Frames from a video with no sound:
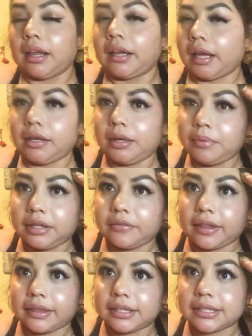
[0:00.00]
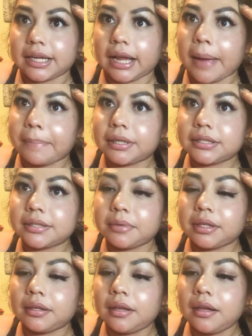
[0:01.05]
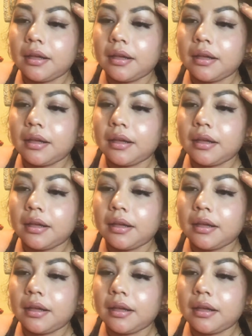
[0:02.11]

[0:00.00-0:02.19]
like i couldn't believe that this had happened to me